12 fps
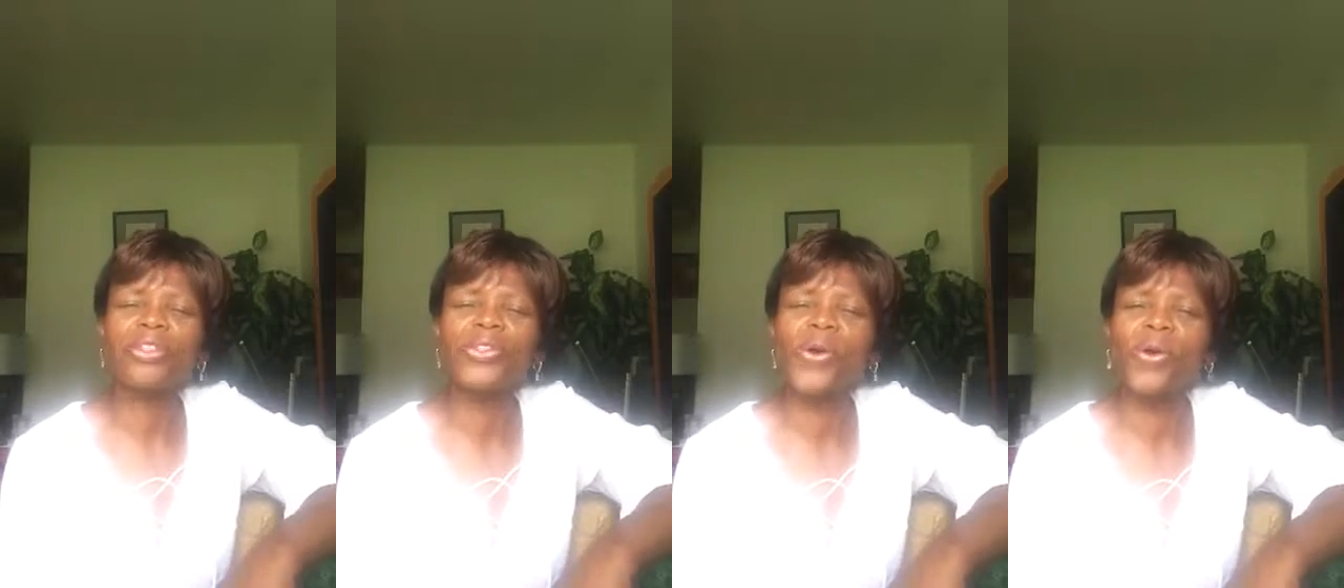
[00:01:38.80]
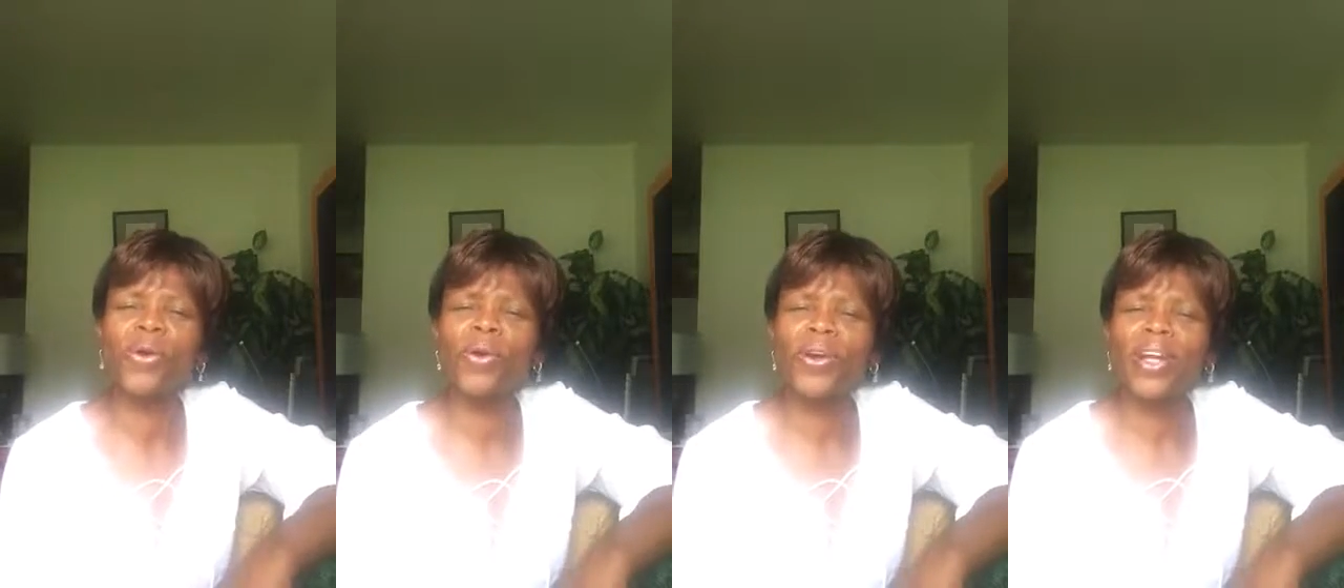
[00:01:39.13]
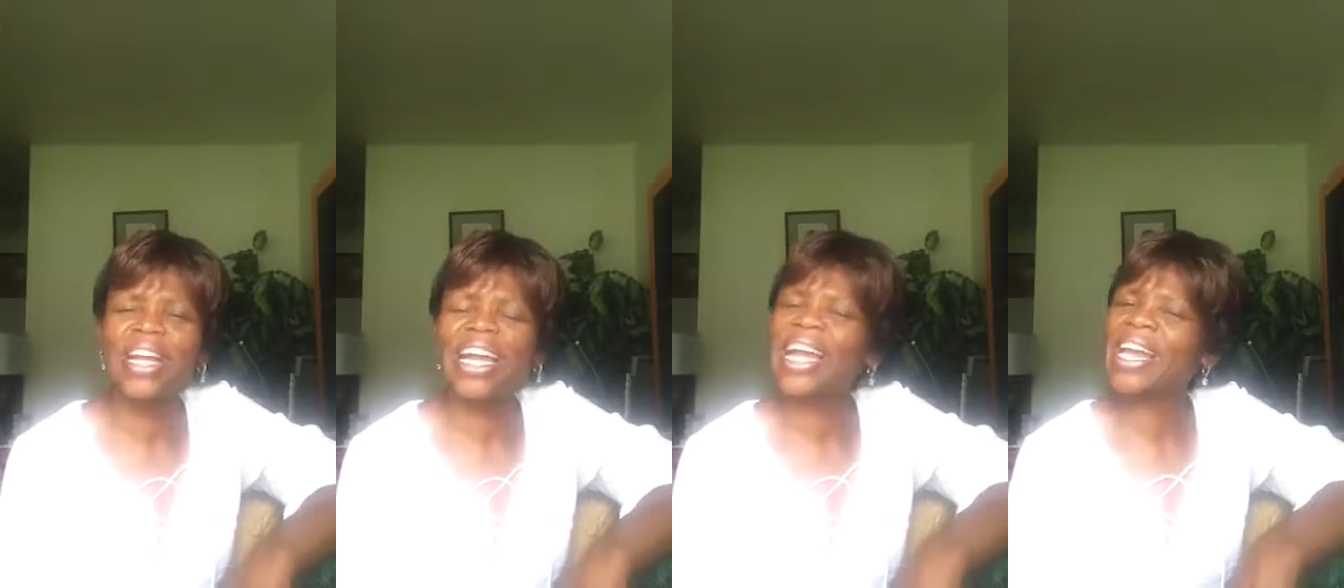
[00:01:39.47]
So,
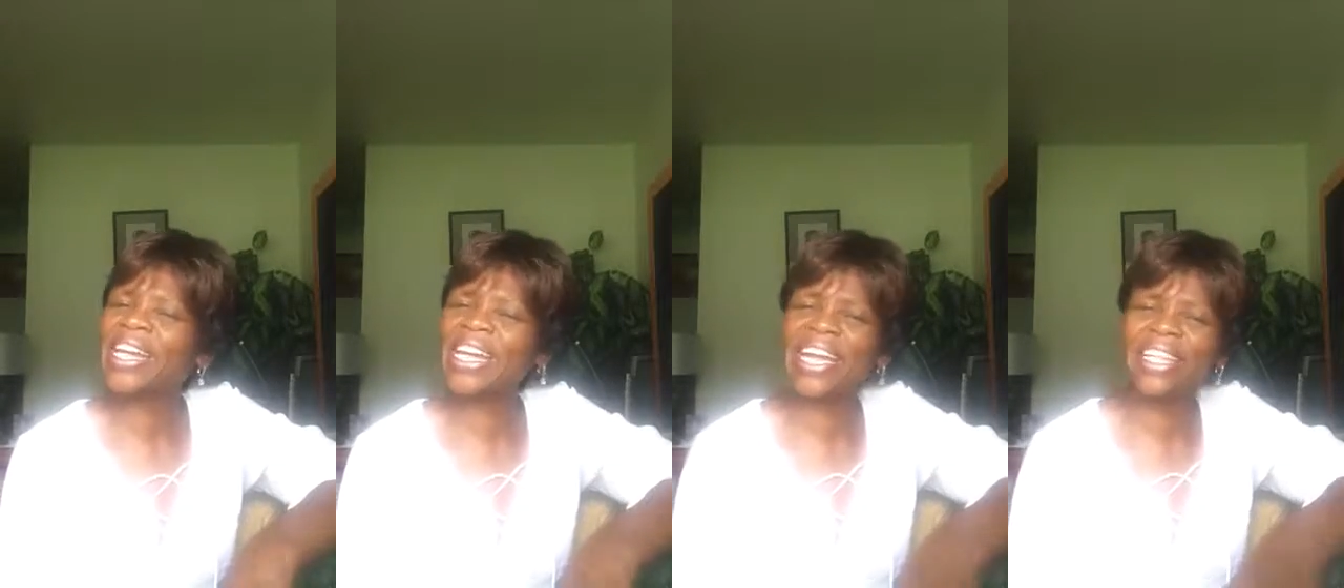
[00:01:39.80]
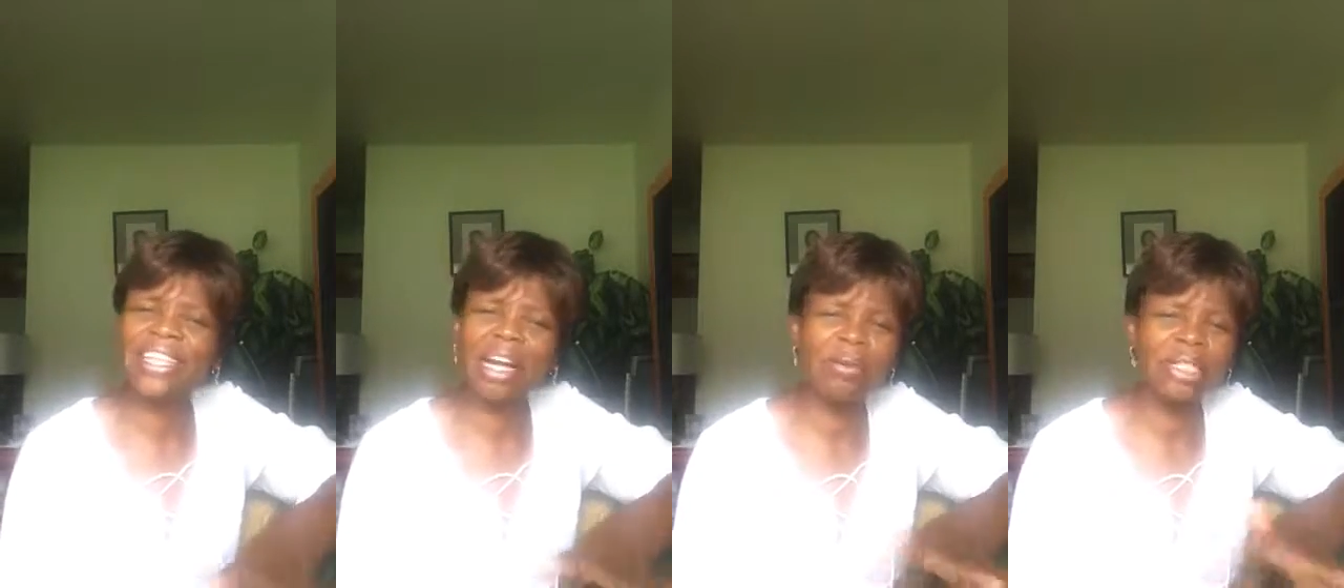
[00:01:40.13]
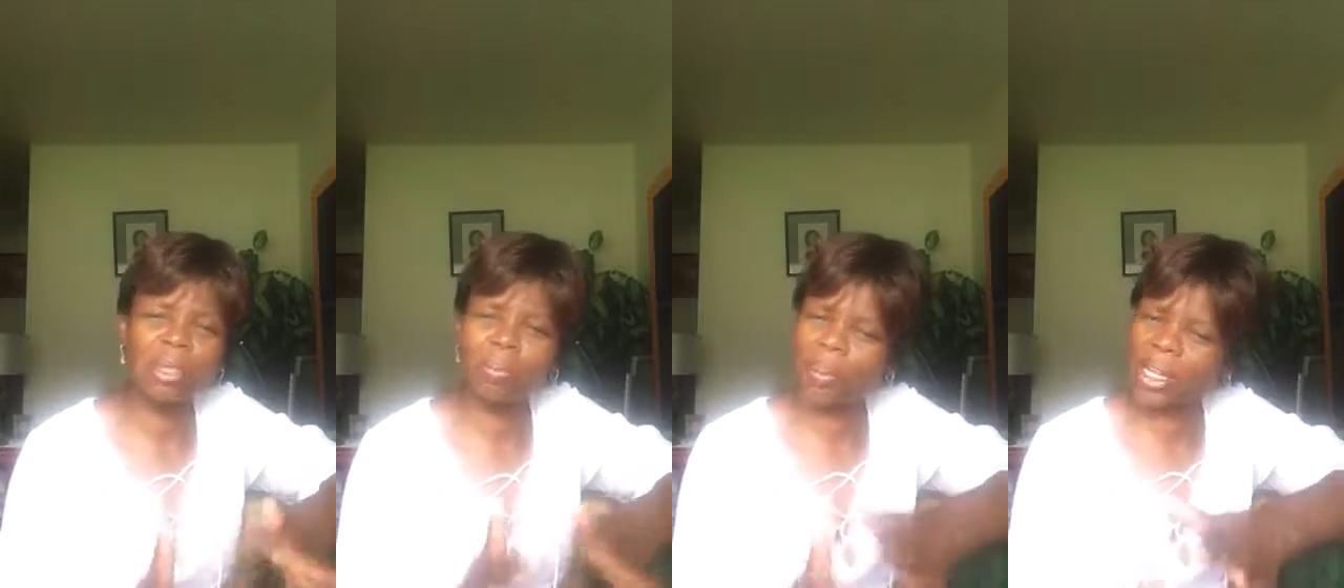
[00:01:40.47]
and that
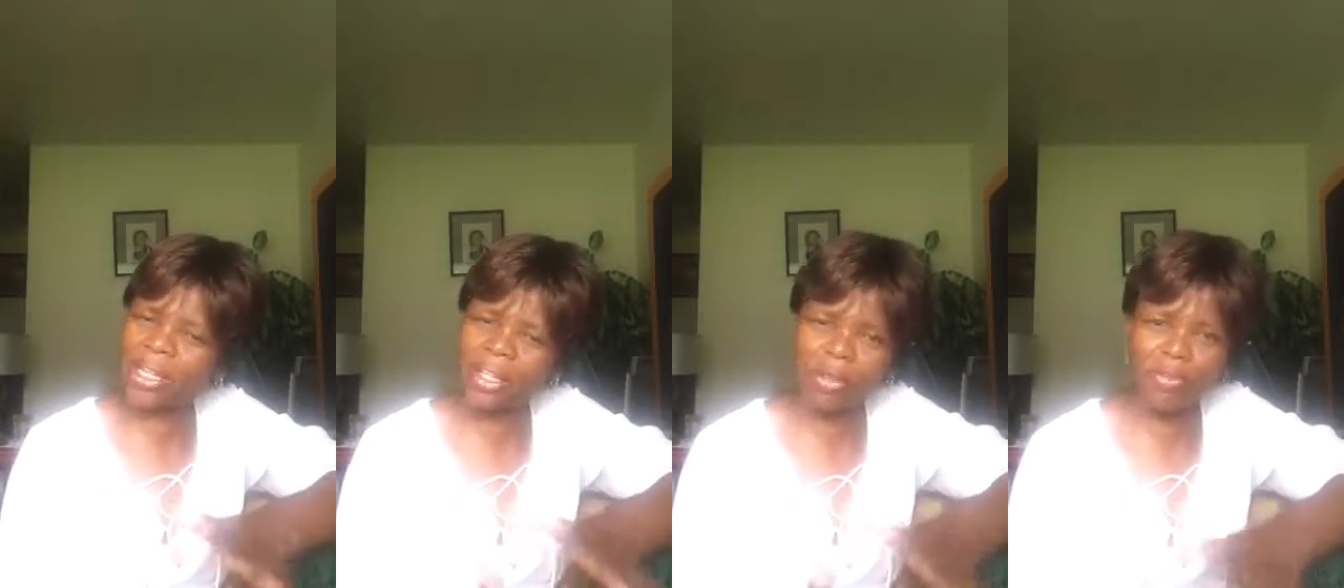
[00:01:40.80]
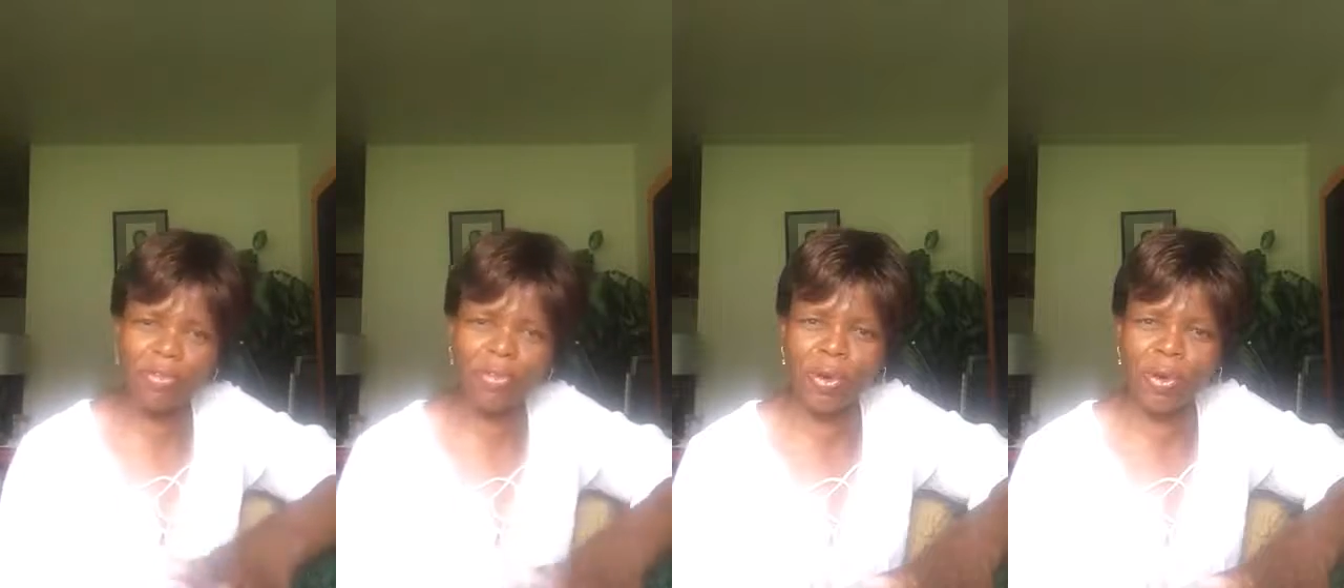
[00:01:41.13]
was a big thing